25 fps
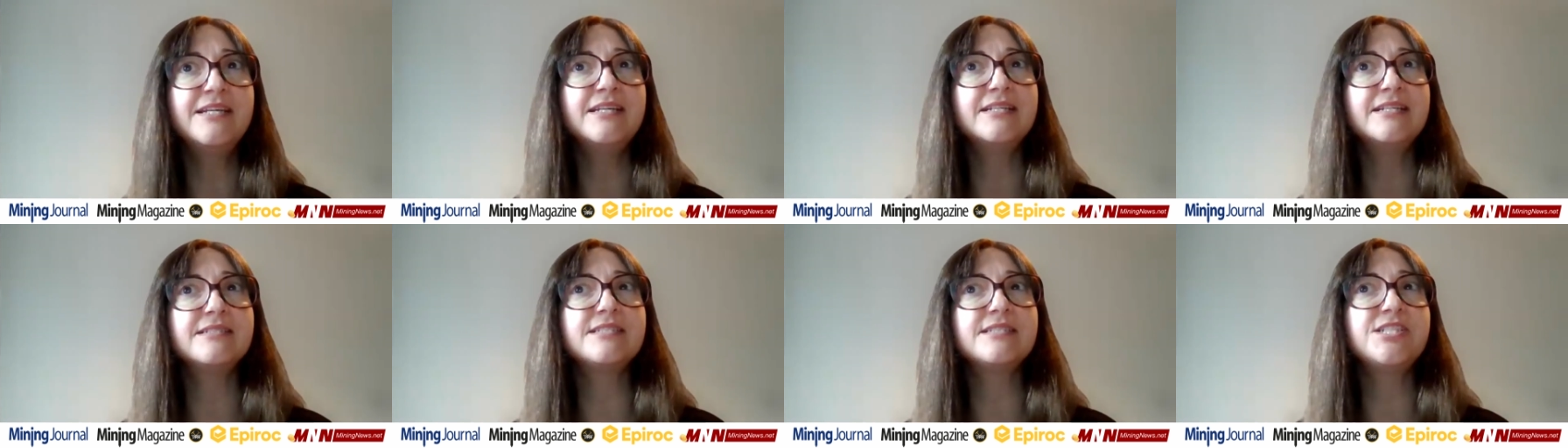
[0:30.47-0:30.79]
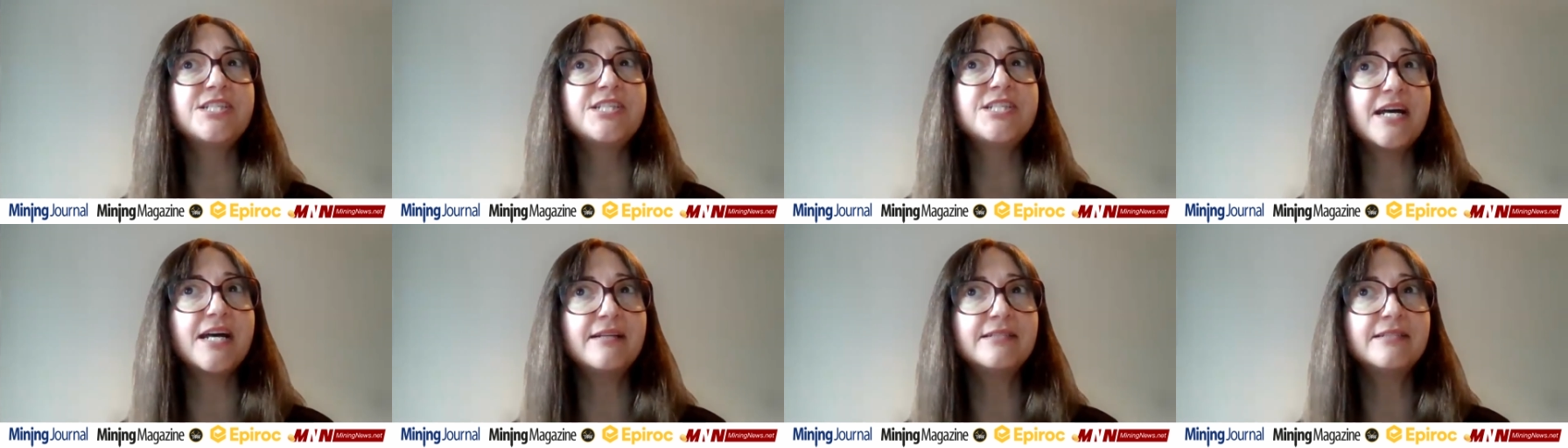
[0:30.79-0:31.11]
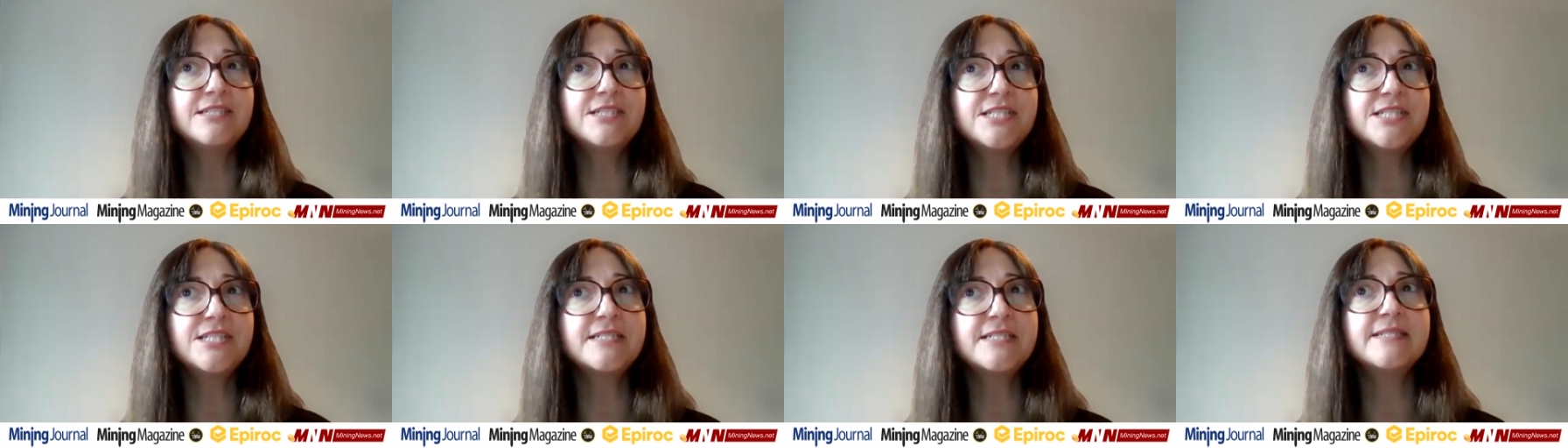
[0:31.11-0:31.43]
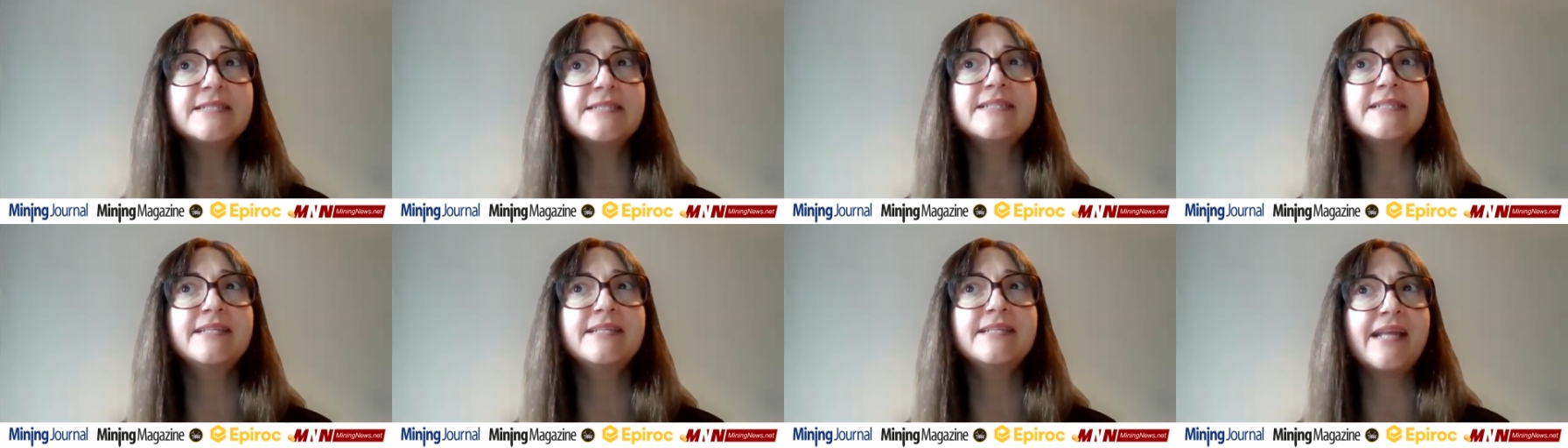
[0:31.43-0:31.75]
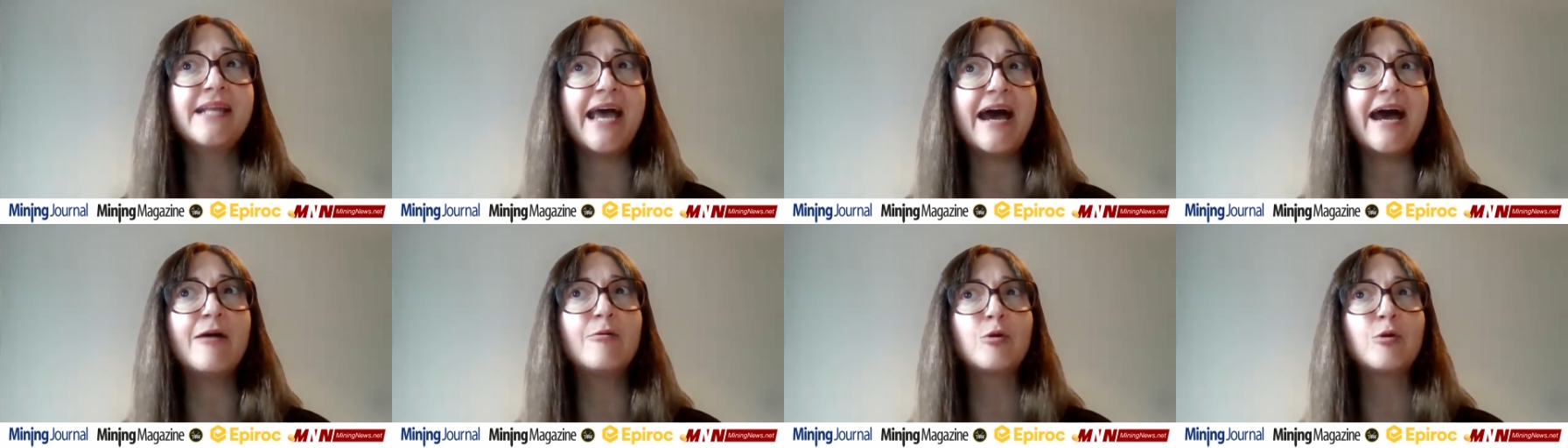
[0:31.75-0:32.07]
its challenges,
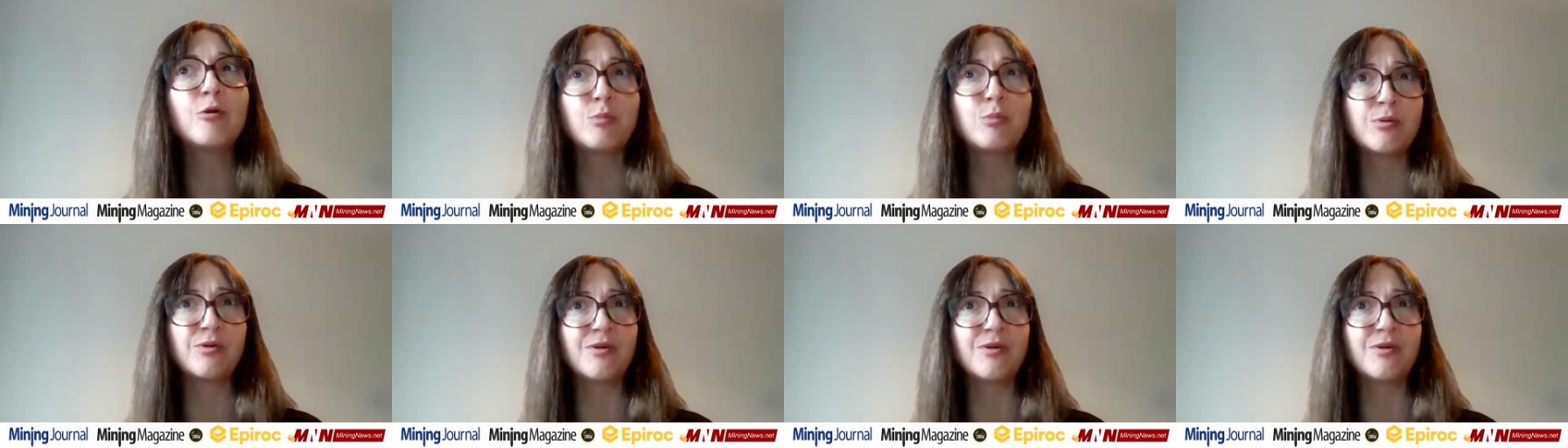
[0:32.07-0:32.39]
and how we're